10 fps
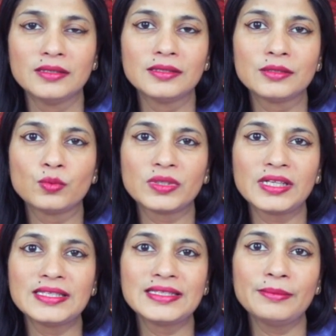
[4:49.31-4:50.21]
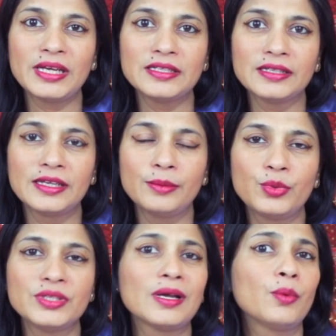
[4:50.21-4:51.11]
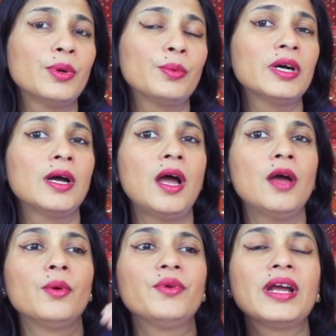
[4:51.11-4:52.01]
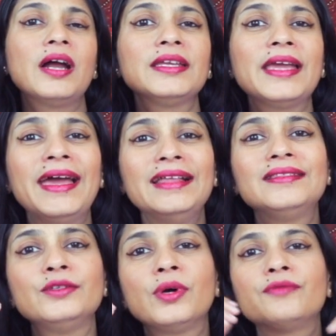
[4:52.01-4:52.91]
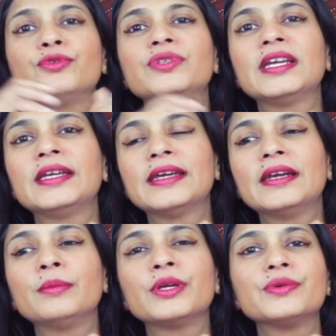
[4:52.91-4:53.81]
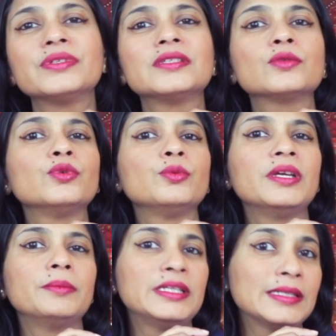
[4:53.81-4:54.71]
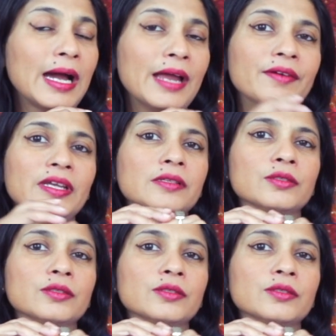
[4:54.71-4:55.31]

This is what I see, my dear Capris. However, regarding health, you have to take care, because it's going to be a bit tiring.